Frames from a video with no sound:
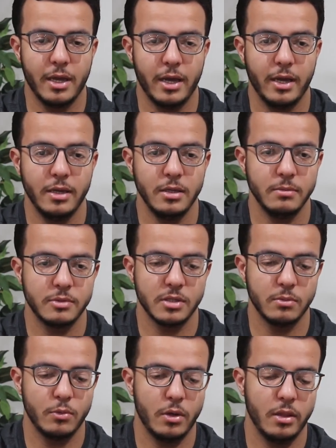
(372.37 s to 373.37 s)
I am
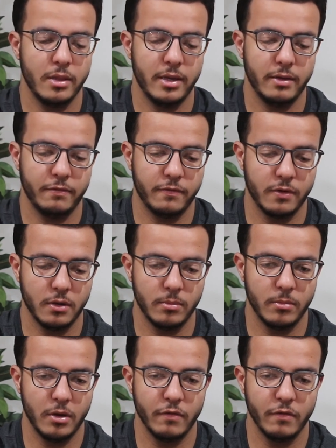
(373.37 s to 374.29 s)
someone that from